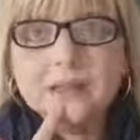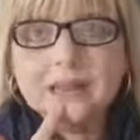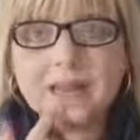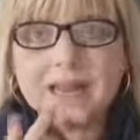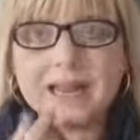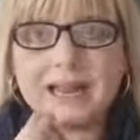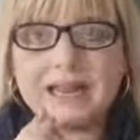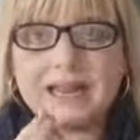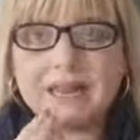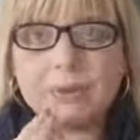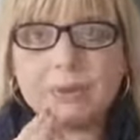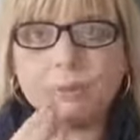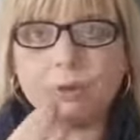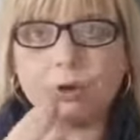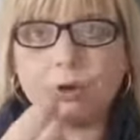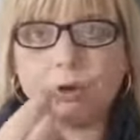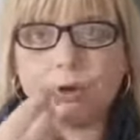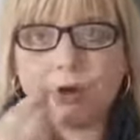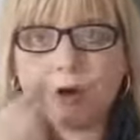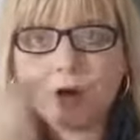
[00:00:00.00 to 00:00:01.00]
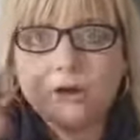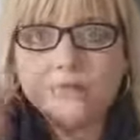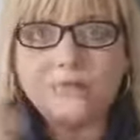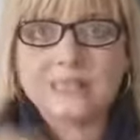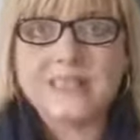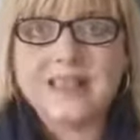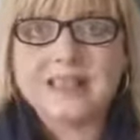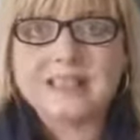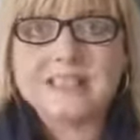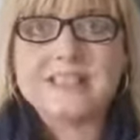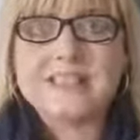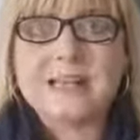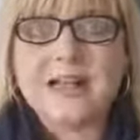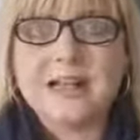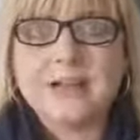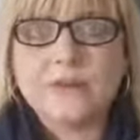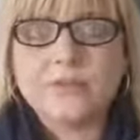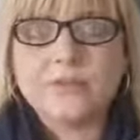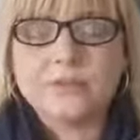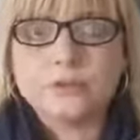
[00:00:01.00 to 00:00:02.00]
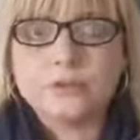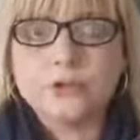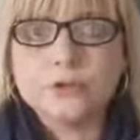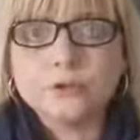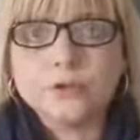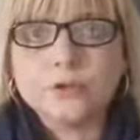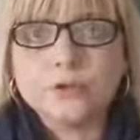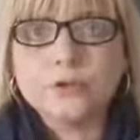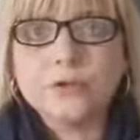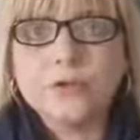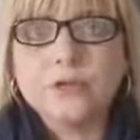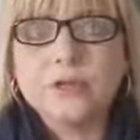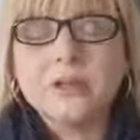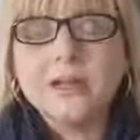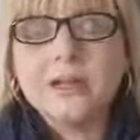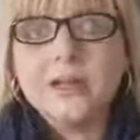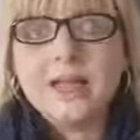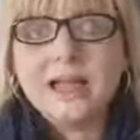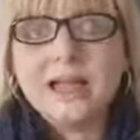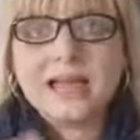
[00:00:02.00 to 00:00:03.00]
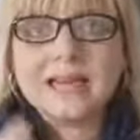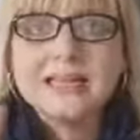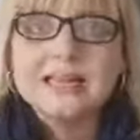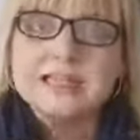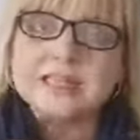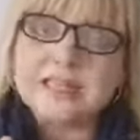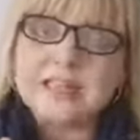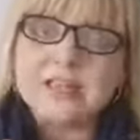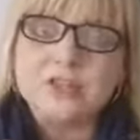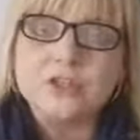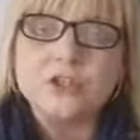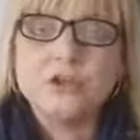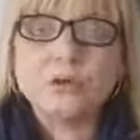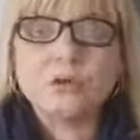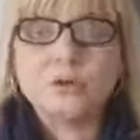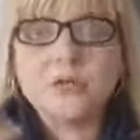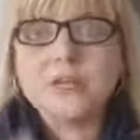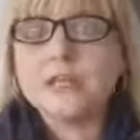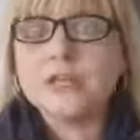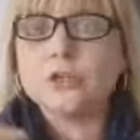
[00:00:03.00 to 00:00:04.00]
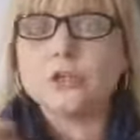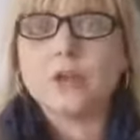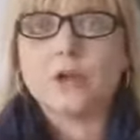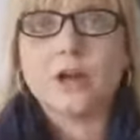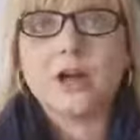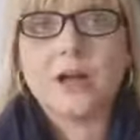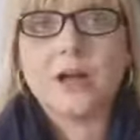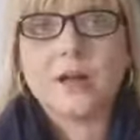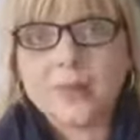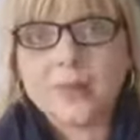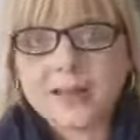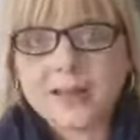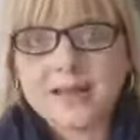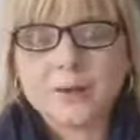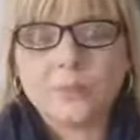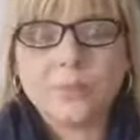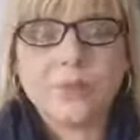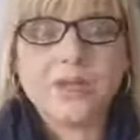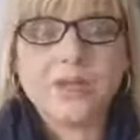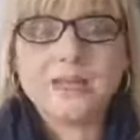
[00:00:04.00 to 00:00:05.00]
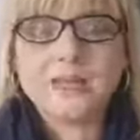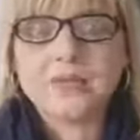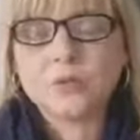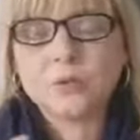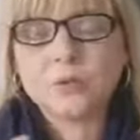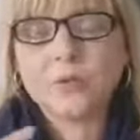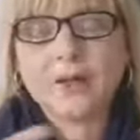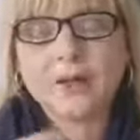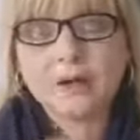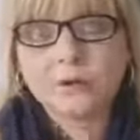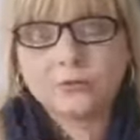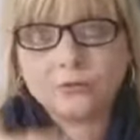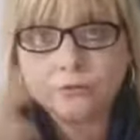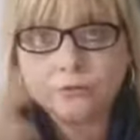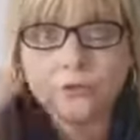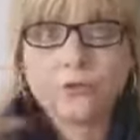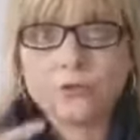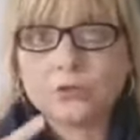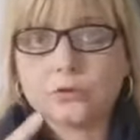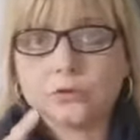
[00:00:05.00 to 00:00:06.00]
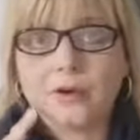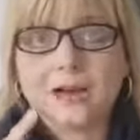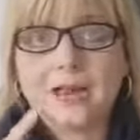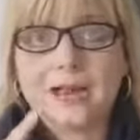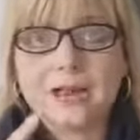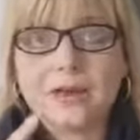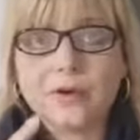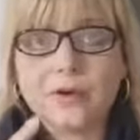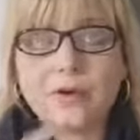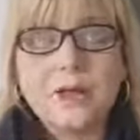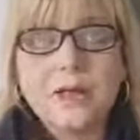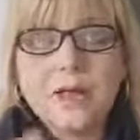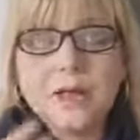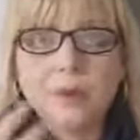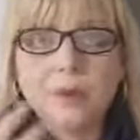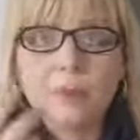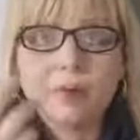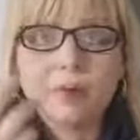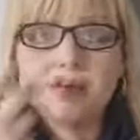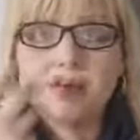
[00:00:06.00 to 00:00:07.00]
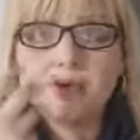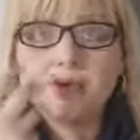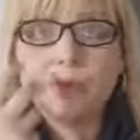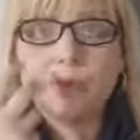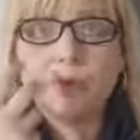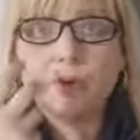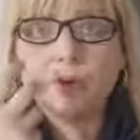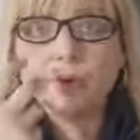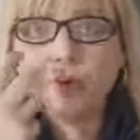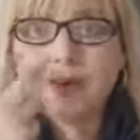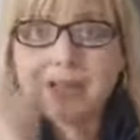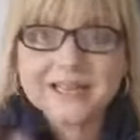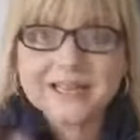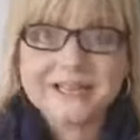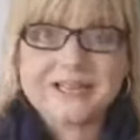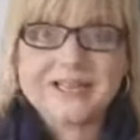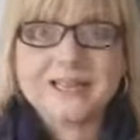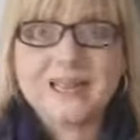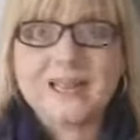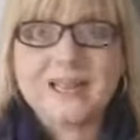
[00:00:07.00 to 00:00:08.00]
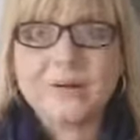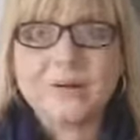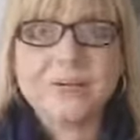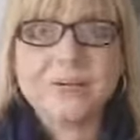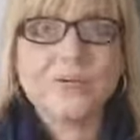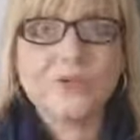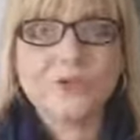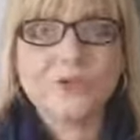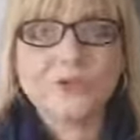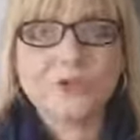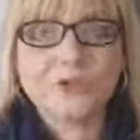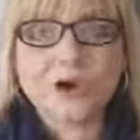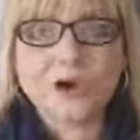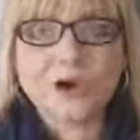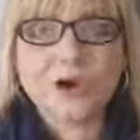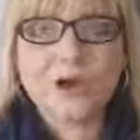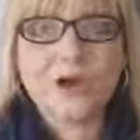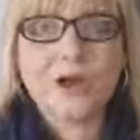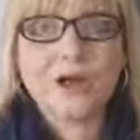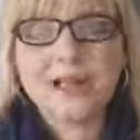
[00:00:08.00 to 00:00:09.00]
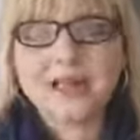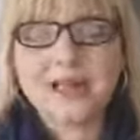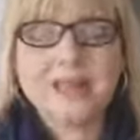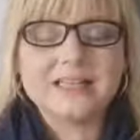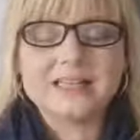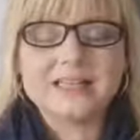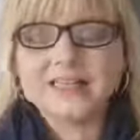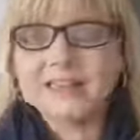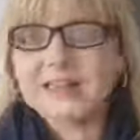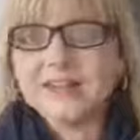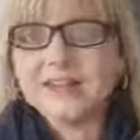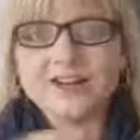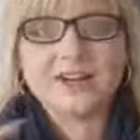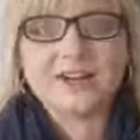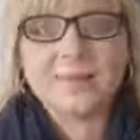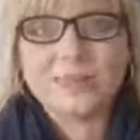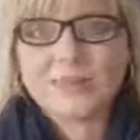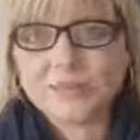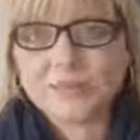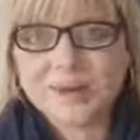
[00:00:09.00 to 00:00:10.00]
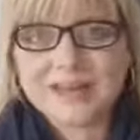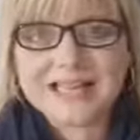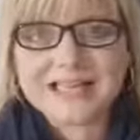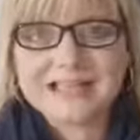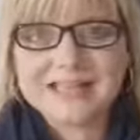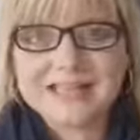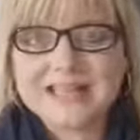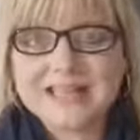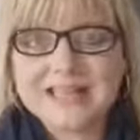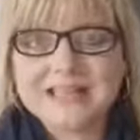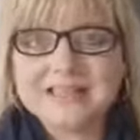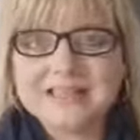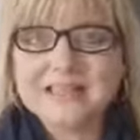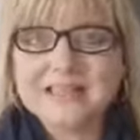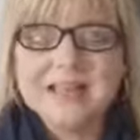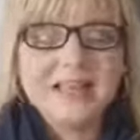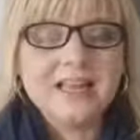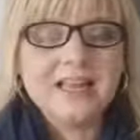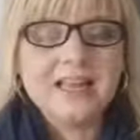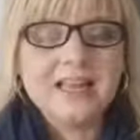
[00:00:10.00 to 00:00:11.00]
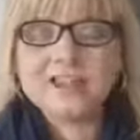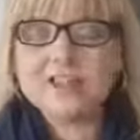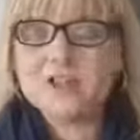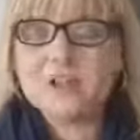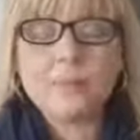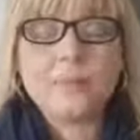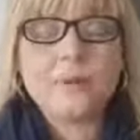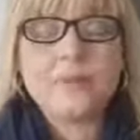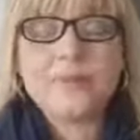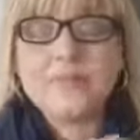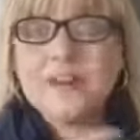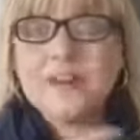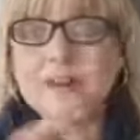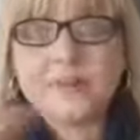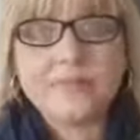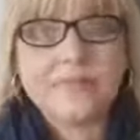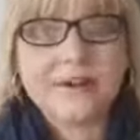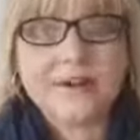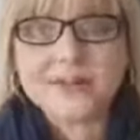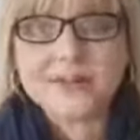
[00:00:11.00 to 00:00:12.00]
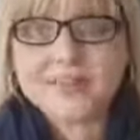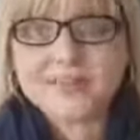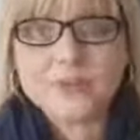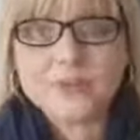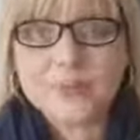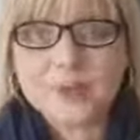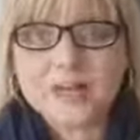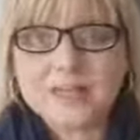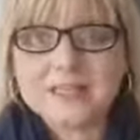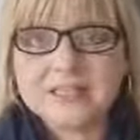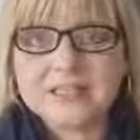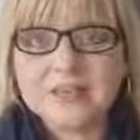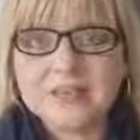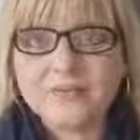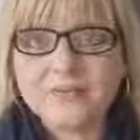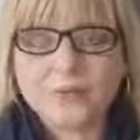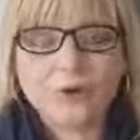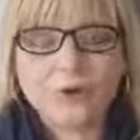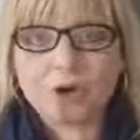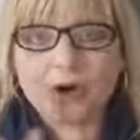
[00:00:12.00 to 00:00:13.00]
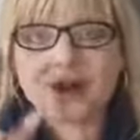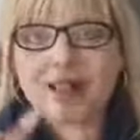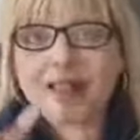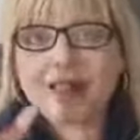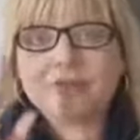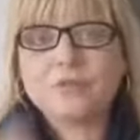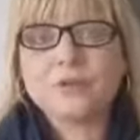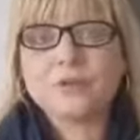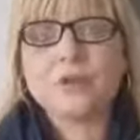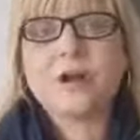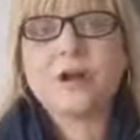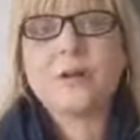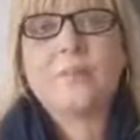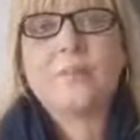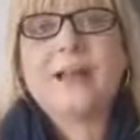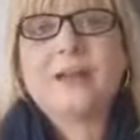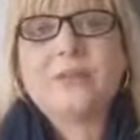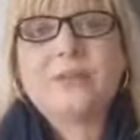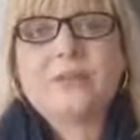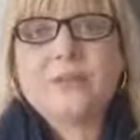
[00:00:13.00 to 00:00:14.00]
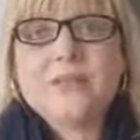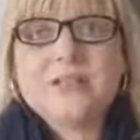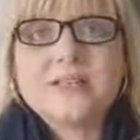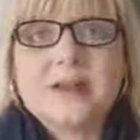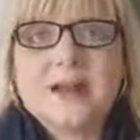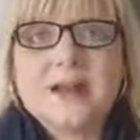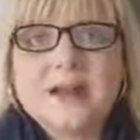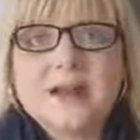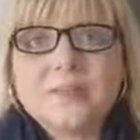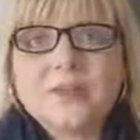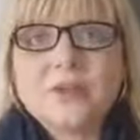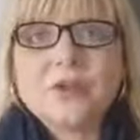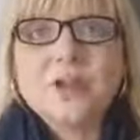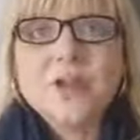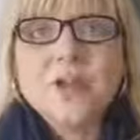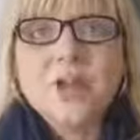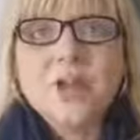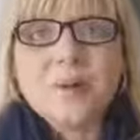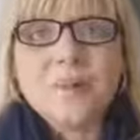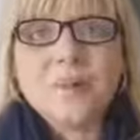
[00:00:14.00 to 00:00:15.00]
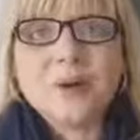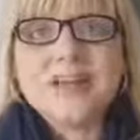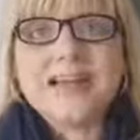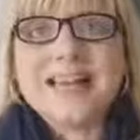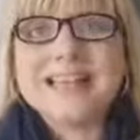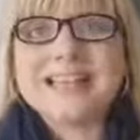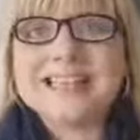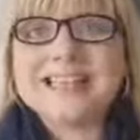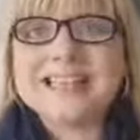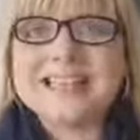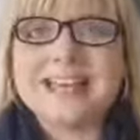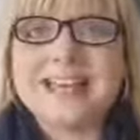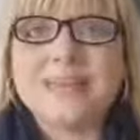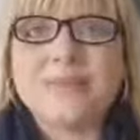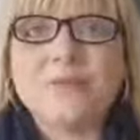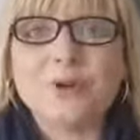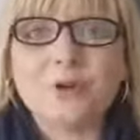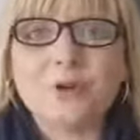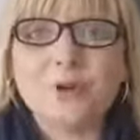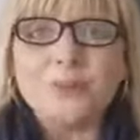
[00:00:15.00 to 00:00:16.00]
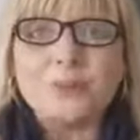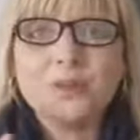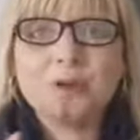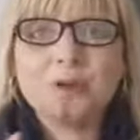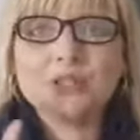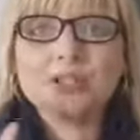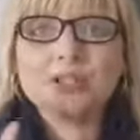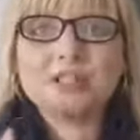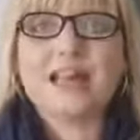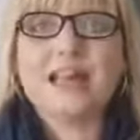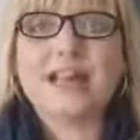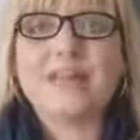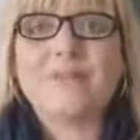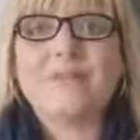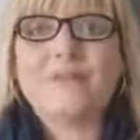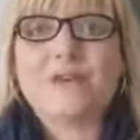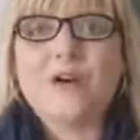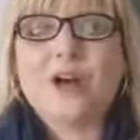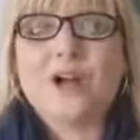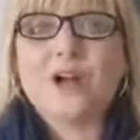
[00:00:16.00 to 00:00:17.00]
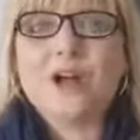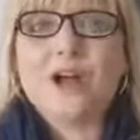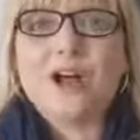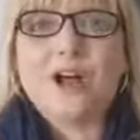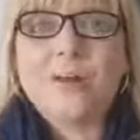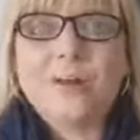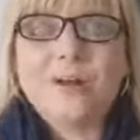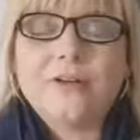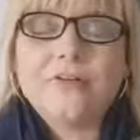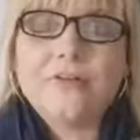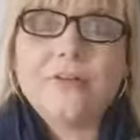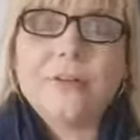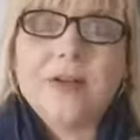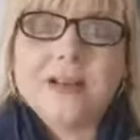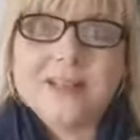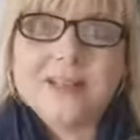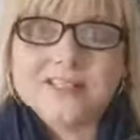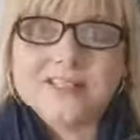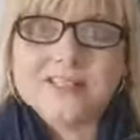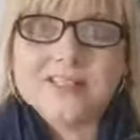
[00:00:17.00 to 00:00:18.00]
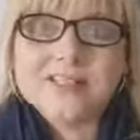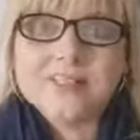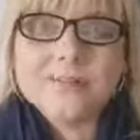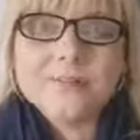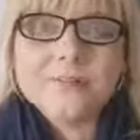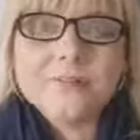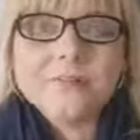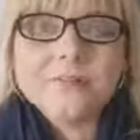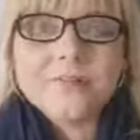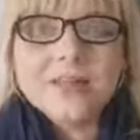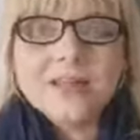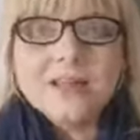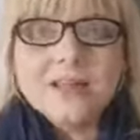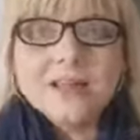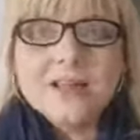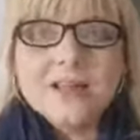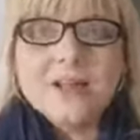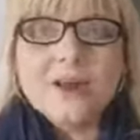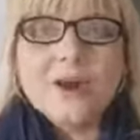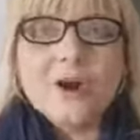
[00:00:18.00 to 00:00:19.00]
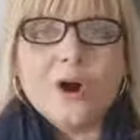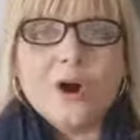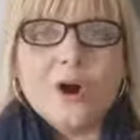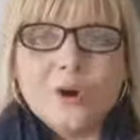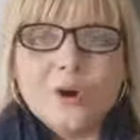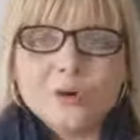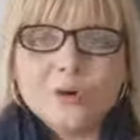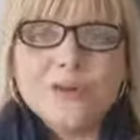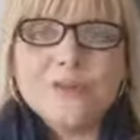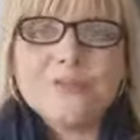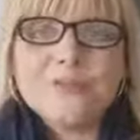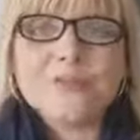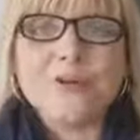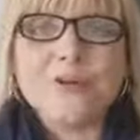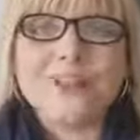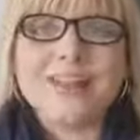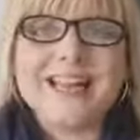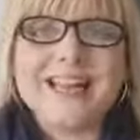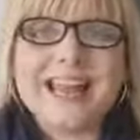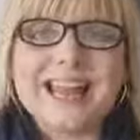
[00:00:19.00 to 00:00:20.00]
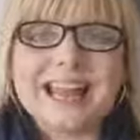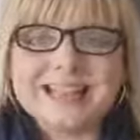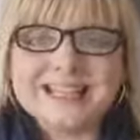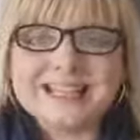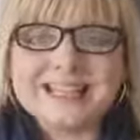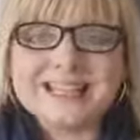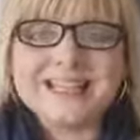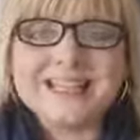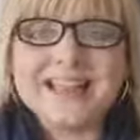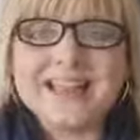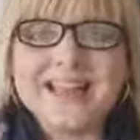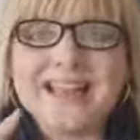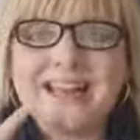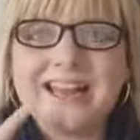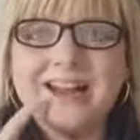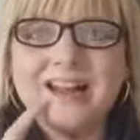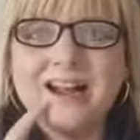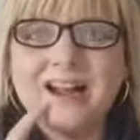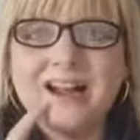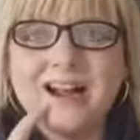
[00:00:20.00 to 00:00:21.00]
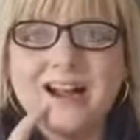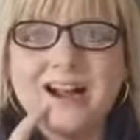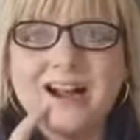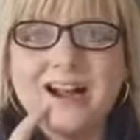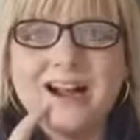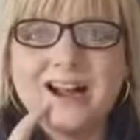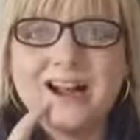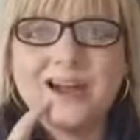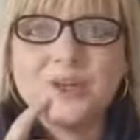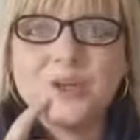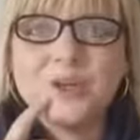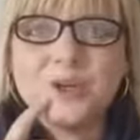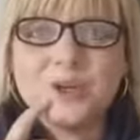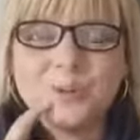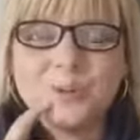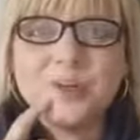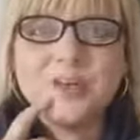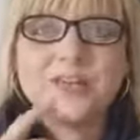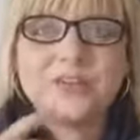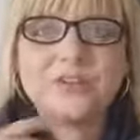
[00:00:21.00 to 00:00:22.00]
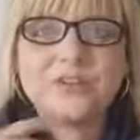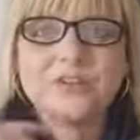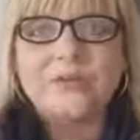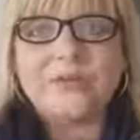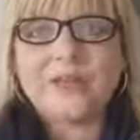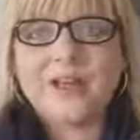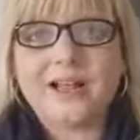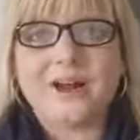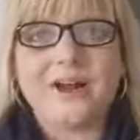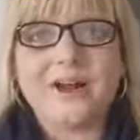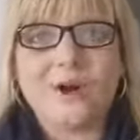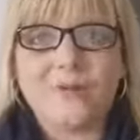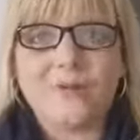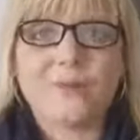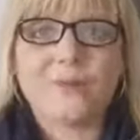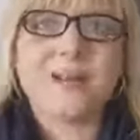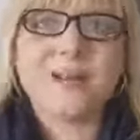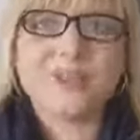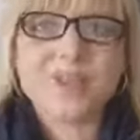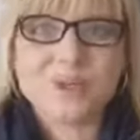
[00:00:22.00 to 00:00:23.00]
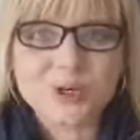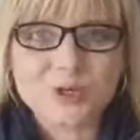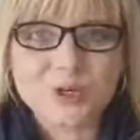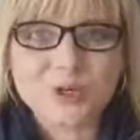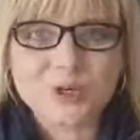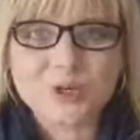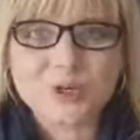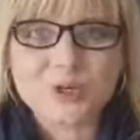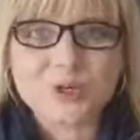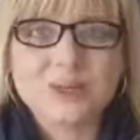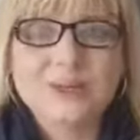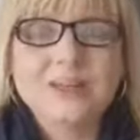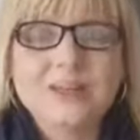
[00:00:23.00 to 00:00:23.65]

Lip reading: and he broke off that side of the tooth, and he says, you need to come in and we need to make a full crown. We need to put pins down in your jaw, and it's not going to be pleasant. It's going to be very, very expensive. You're going to have to come back 3 times. But let's see if you can push that for a couple of months. Only for the next day, a new piece fell off my tooth.